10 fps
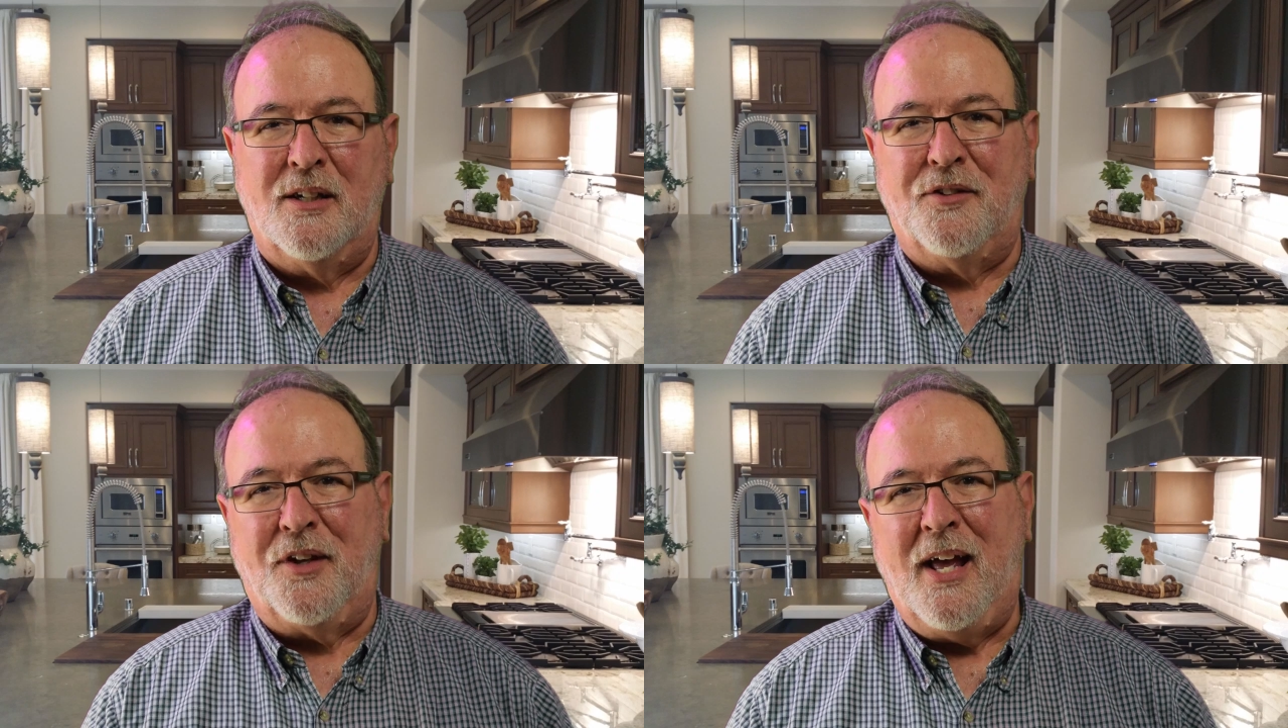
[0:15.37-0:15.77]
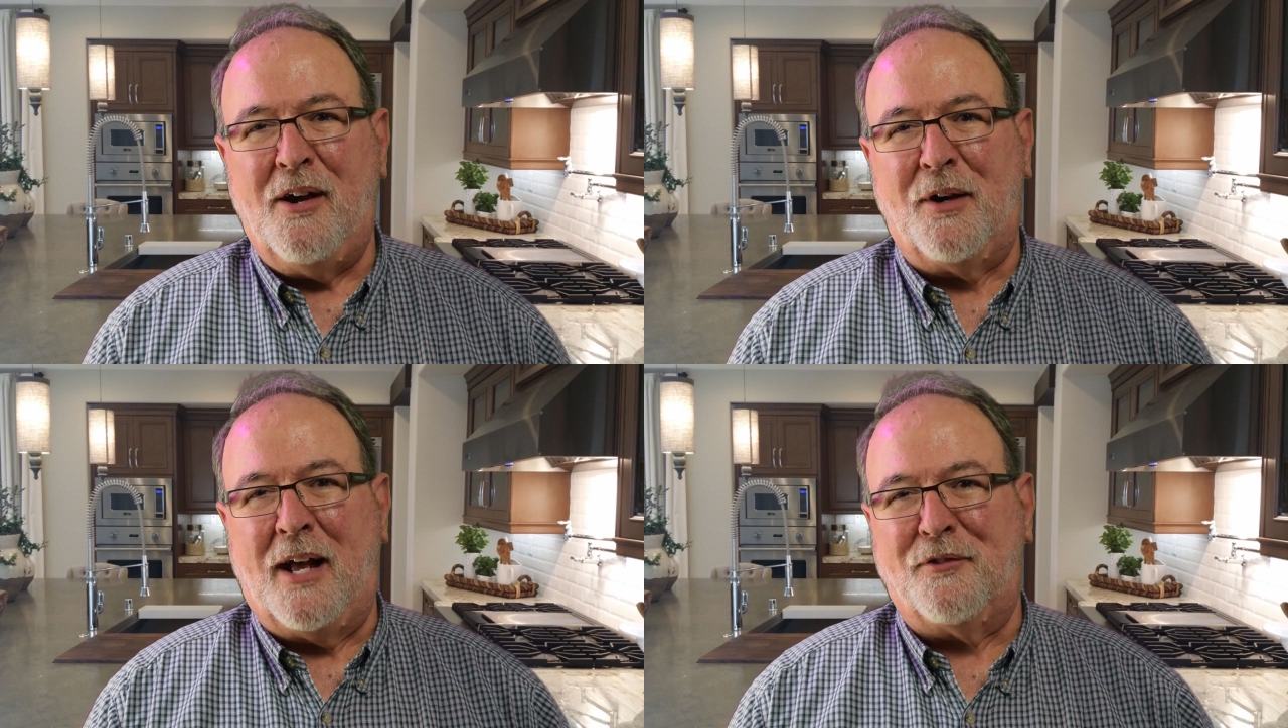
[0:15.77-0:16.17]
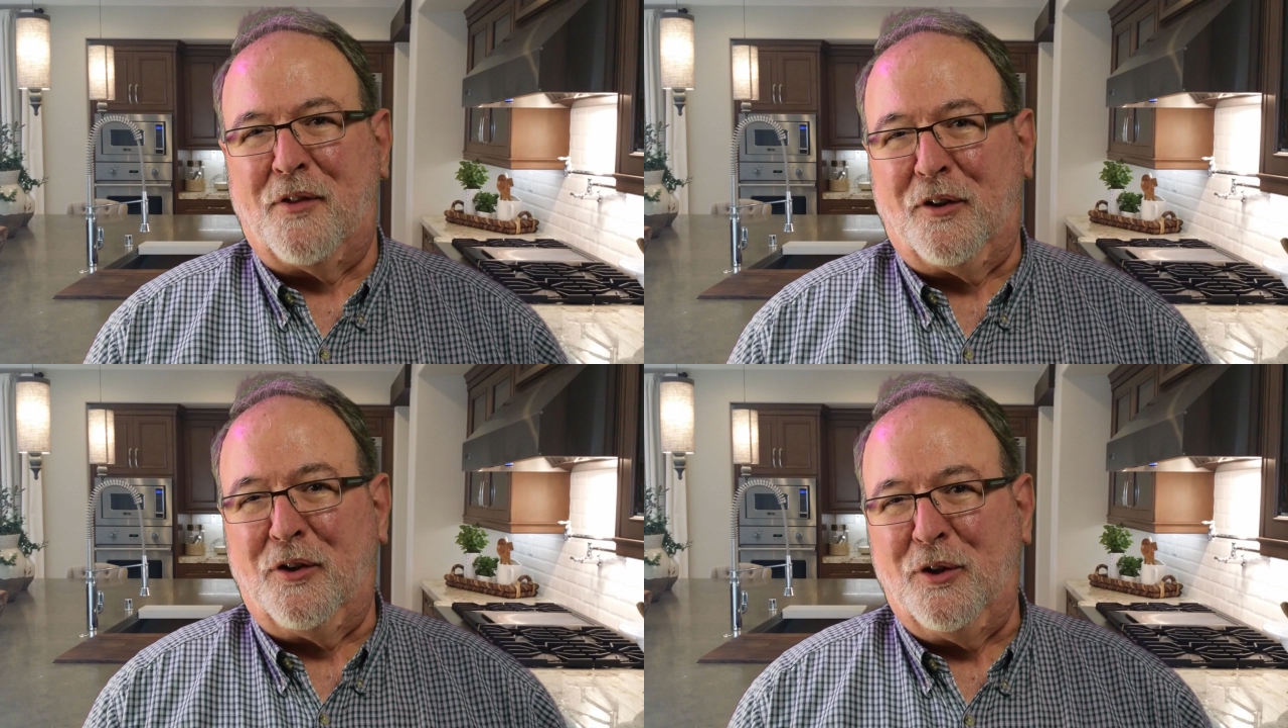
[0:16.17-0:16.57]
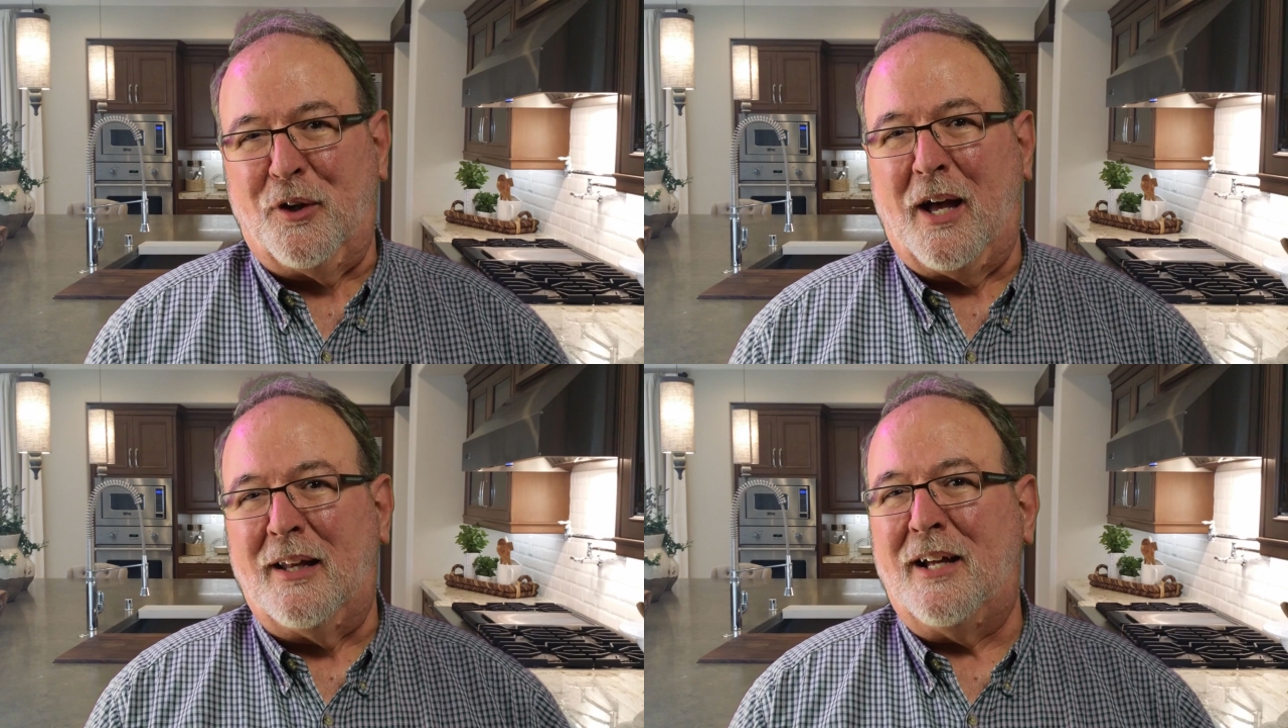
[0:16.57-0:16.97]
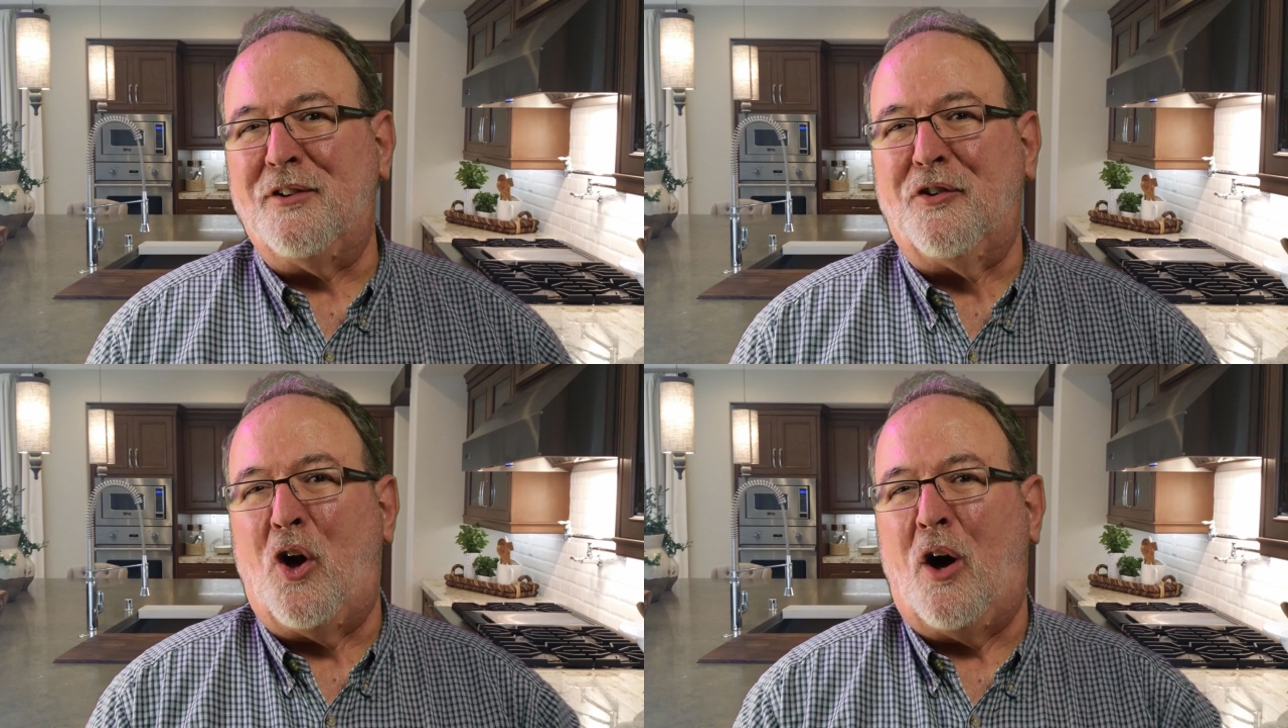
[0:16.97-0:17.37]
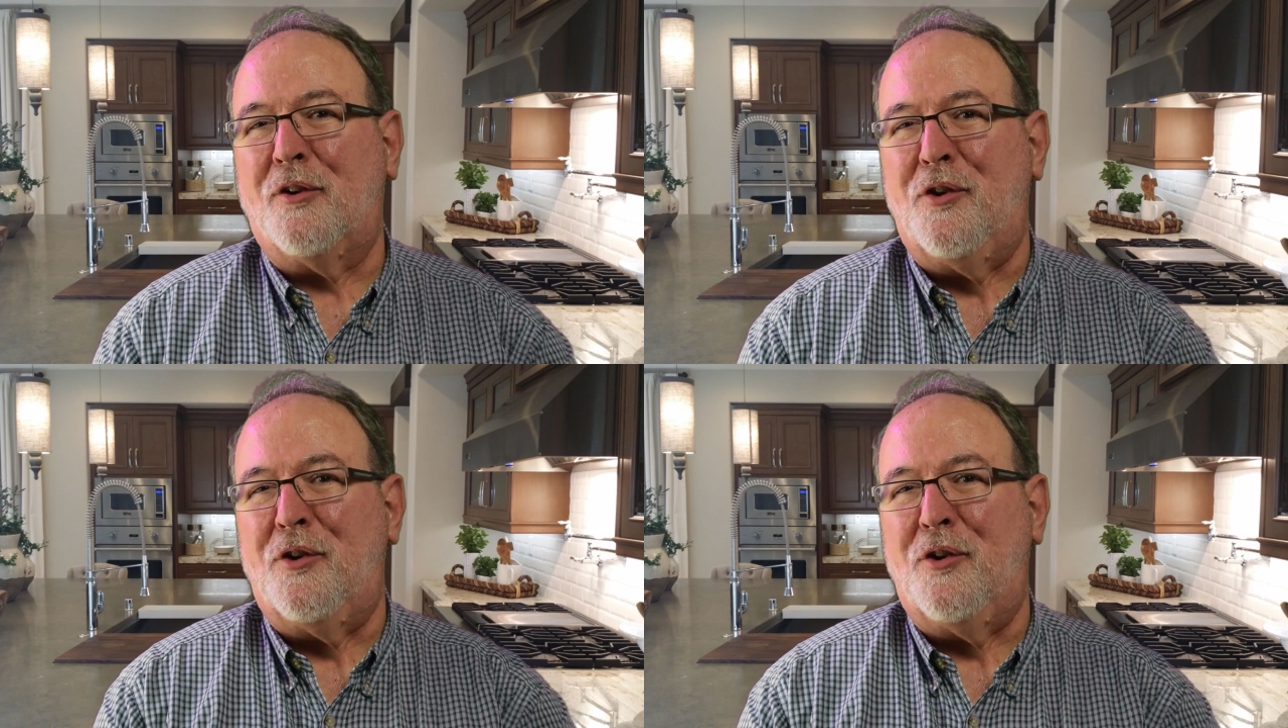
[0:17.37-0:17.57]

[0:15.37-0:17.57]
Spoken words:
Today on Ask the Cook, I'd like to talk